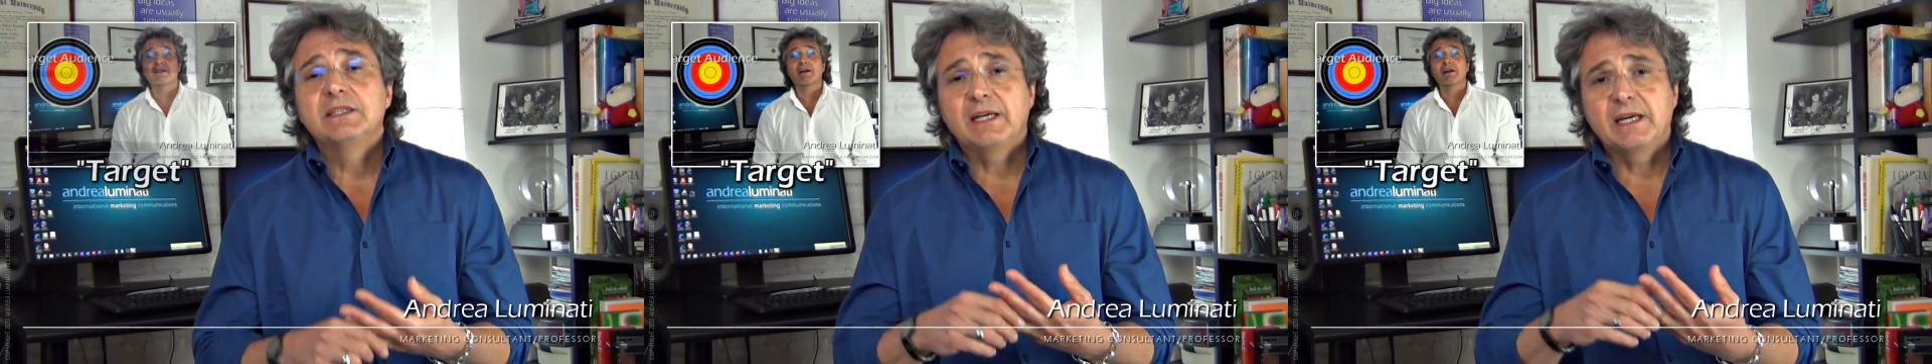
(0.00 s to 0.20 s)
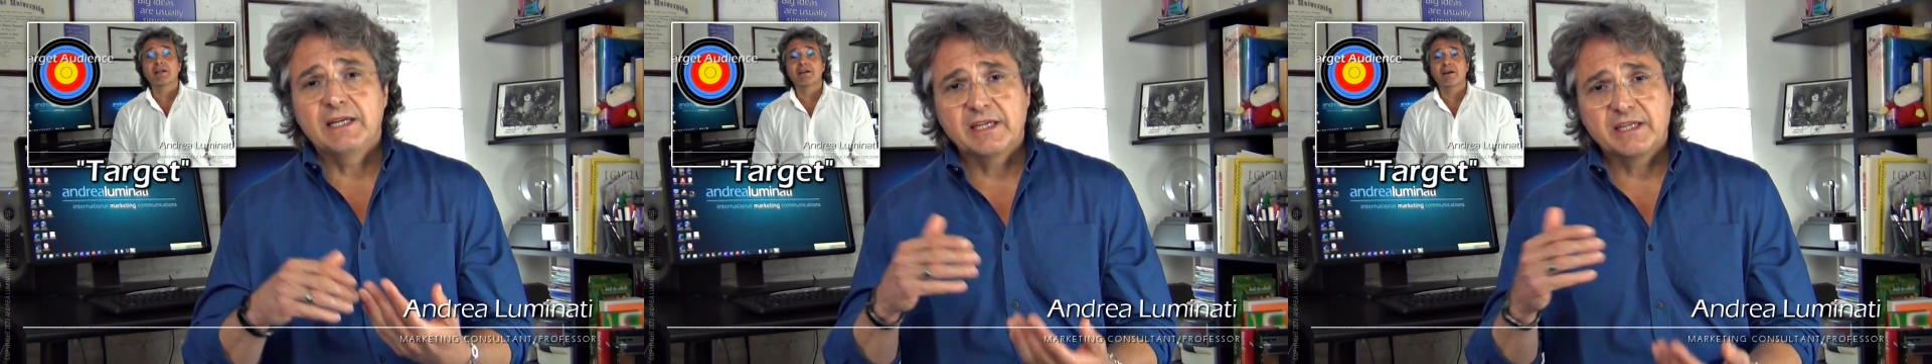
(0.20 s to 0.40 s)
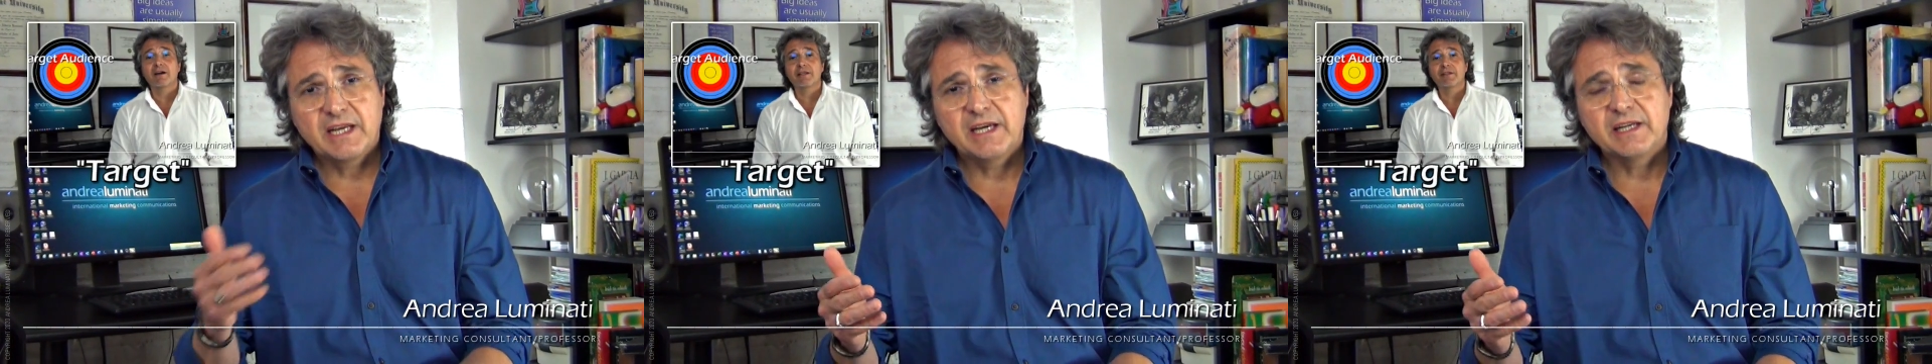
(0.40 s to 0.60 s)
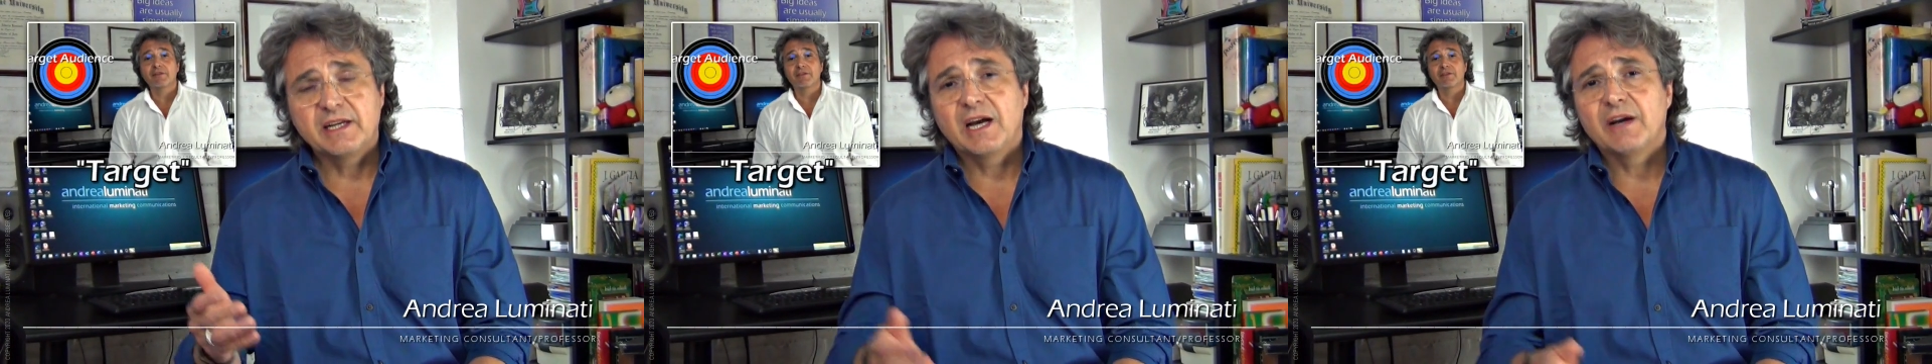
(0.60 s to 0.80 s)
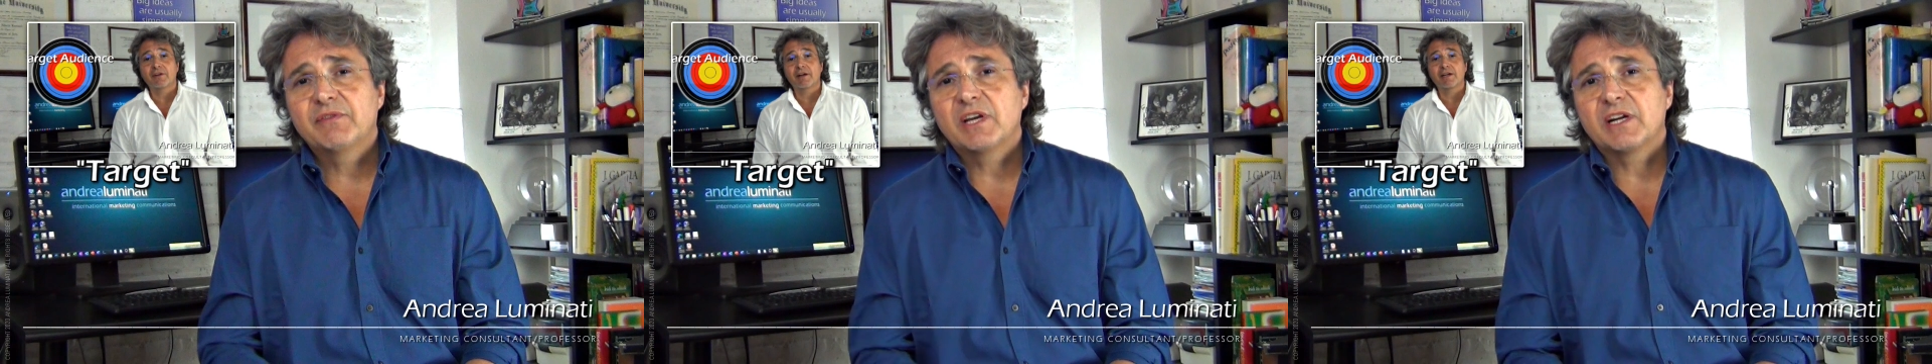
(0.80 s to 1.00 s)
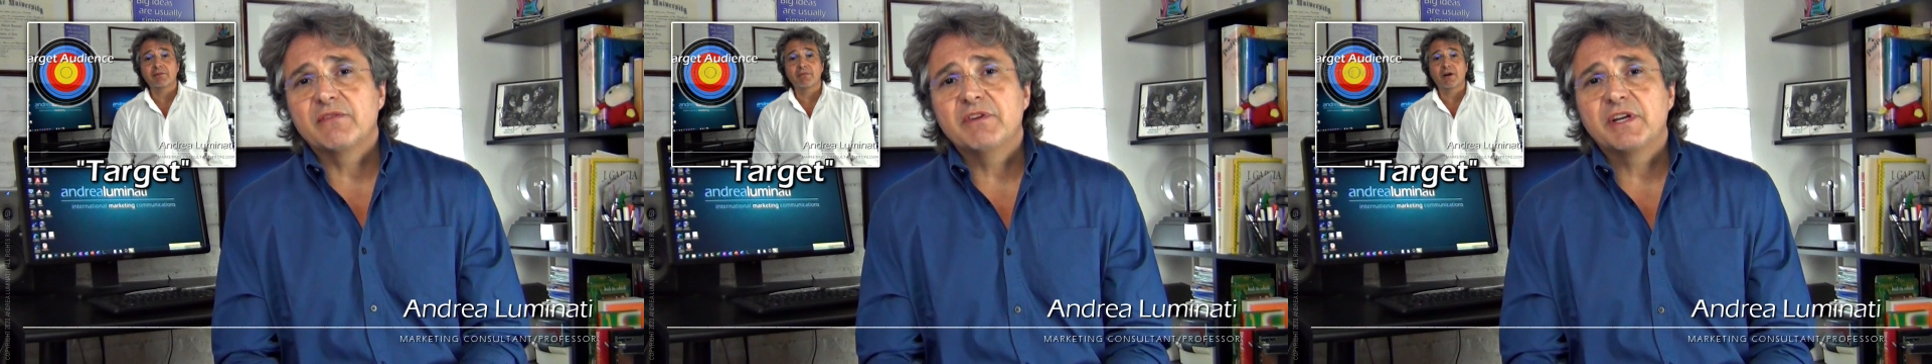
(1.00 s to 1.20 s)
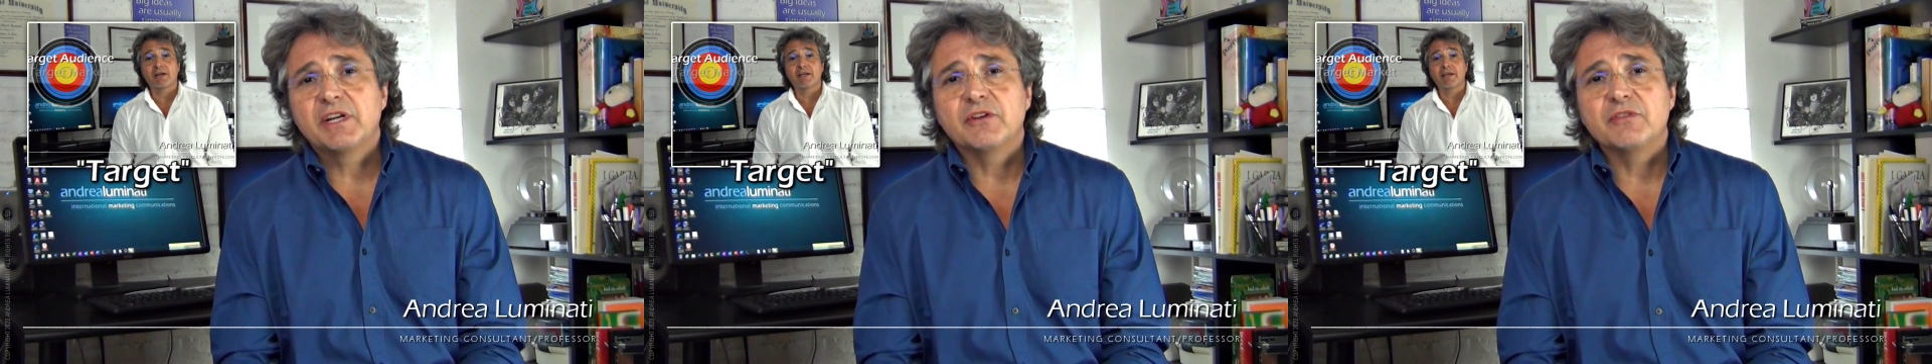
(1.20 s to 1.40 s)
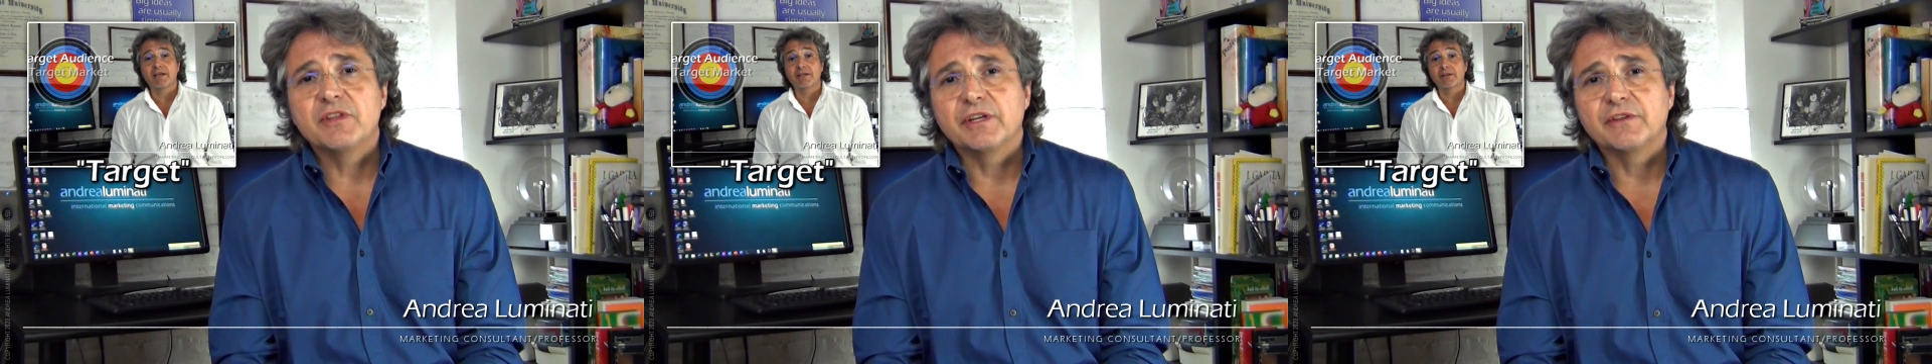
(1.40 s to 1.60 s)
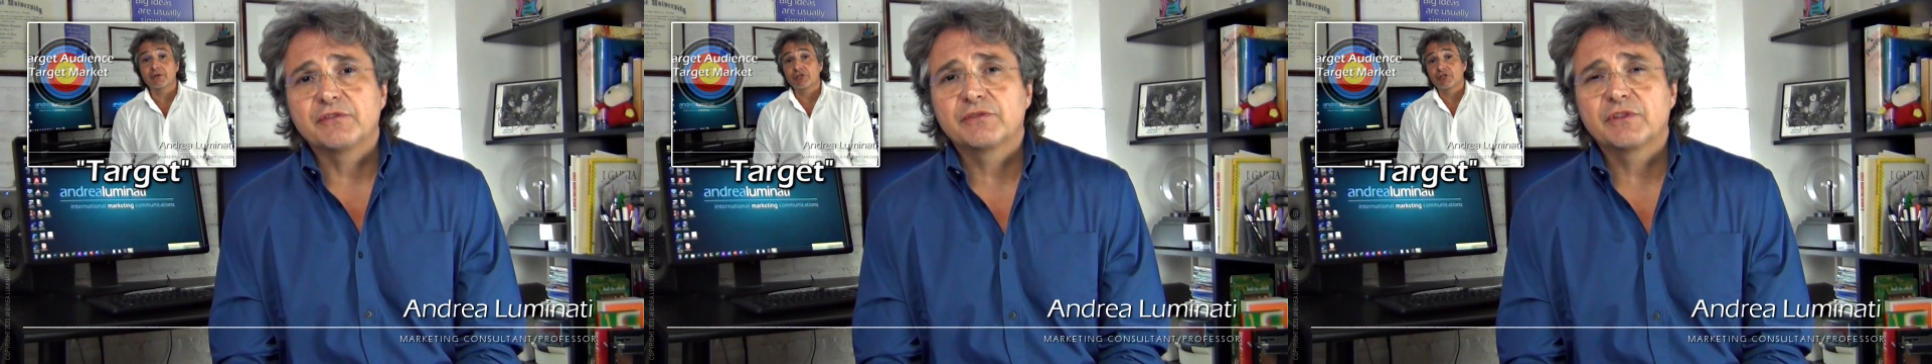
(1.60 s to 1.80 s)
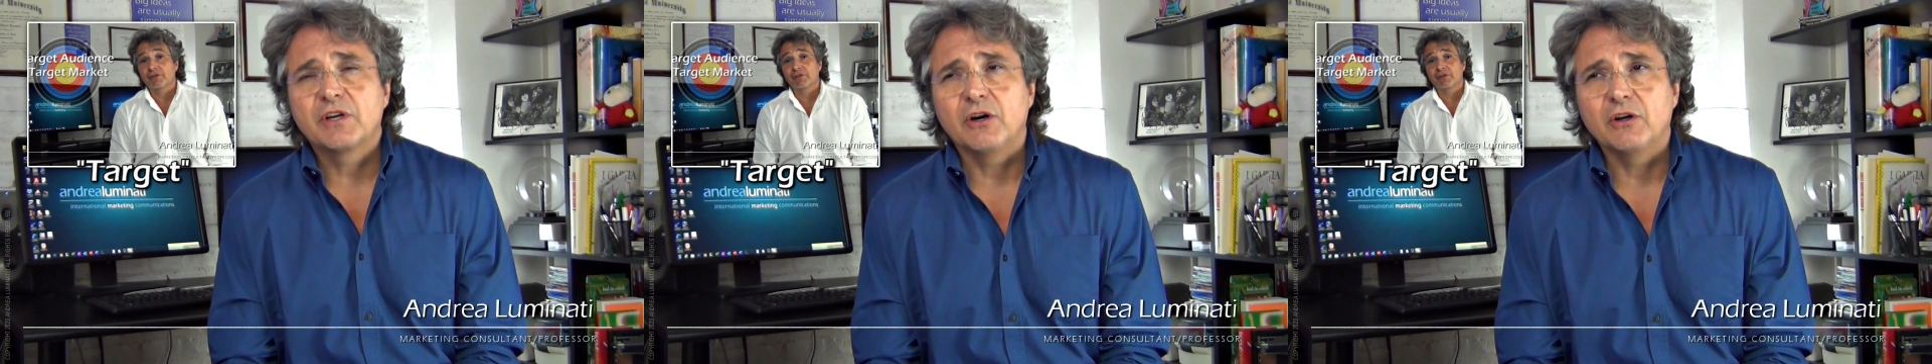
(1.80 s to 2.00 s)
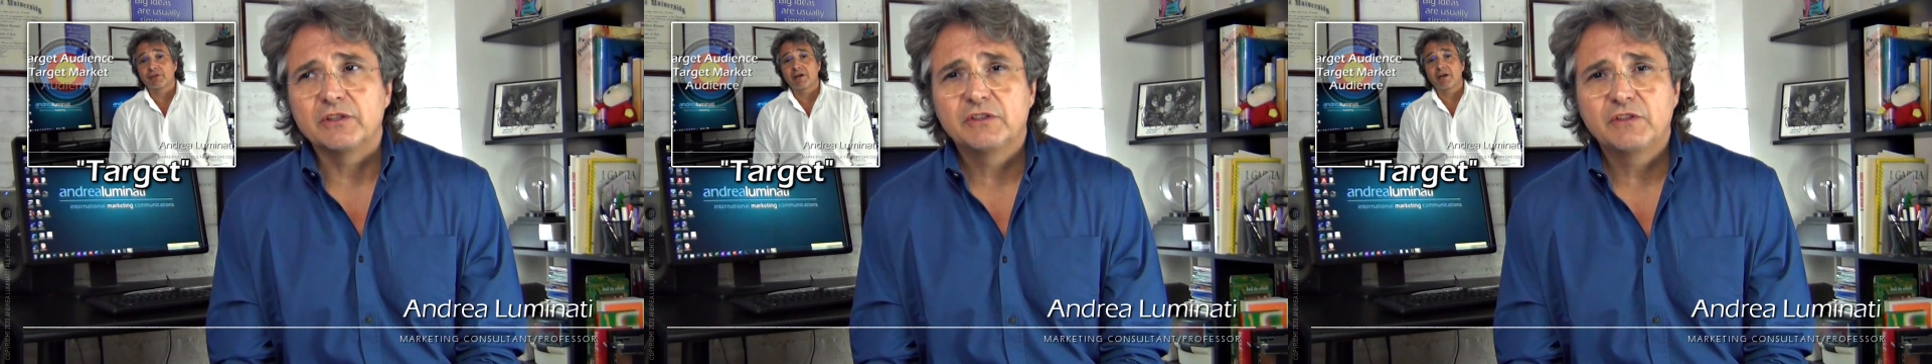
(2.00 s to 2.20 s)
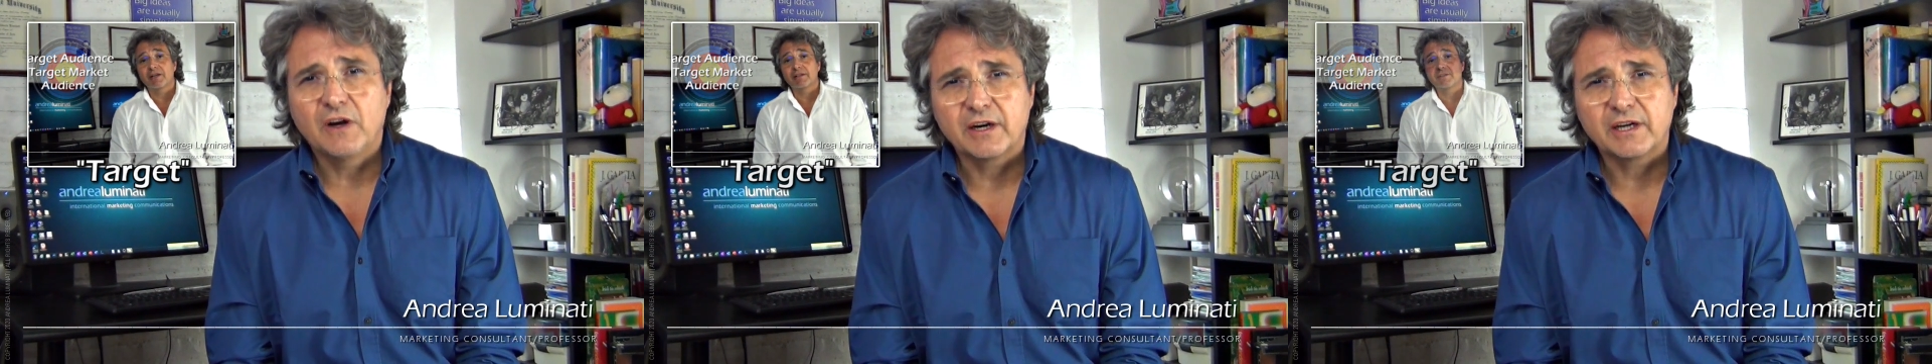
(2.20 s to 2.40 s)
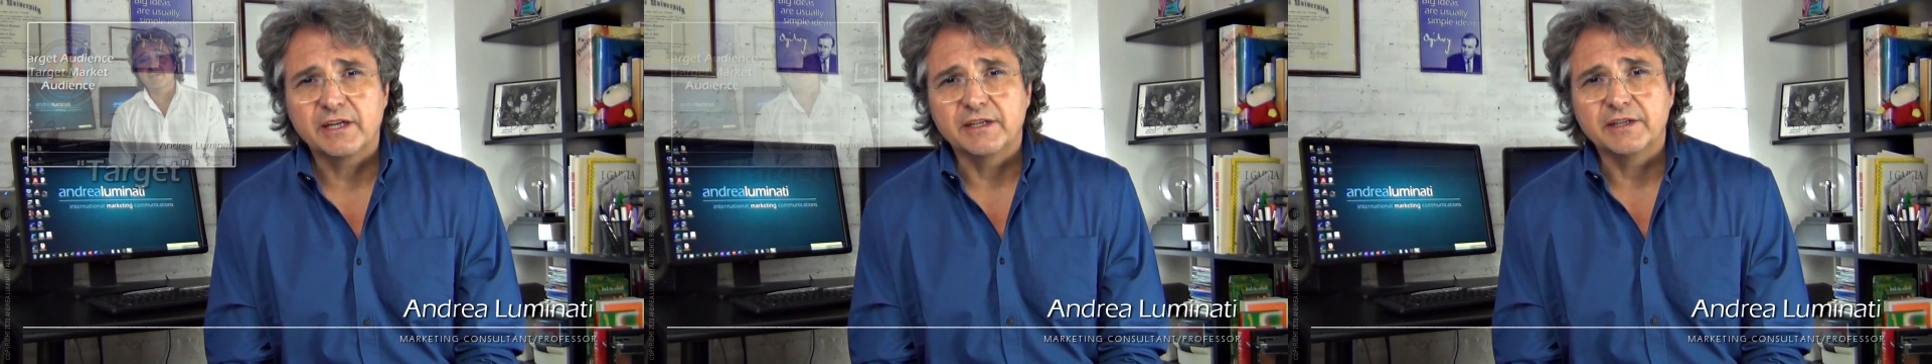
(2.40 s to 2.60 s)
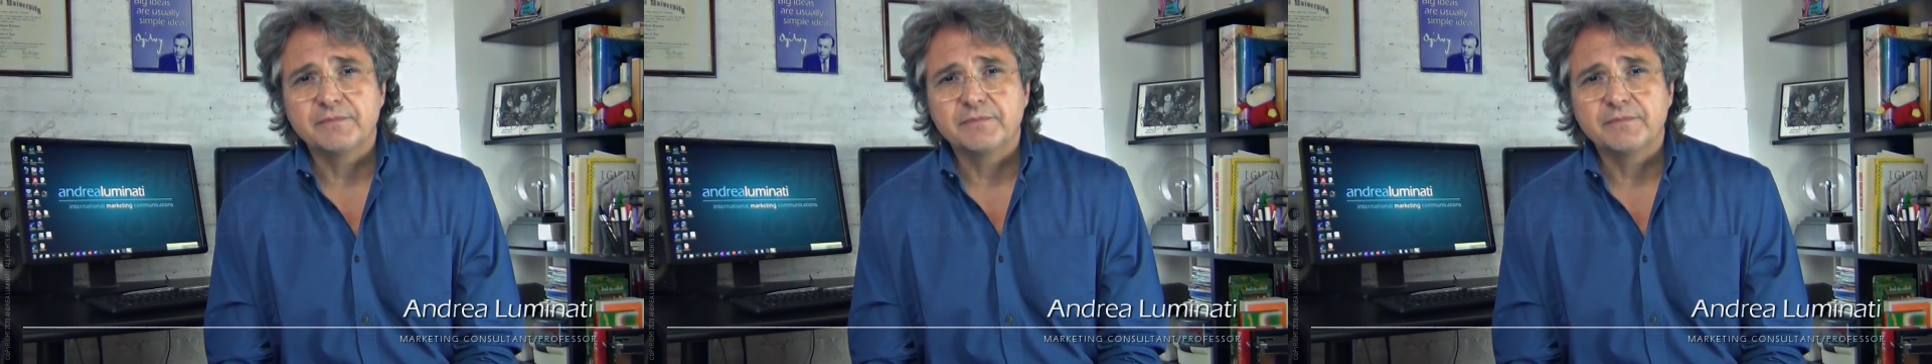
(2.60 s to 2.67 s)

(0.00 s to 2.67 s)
And again, I've got a video on this called Target.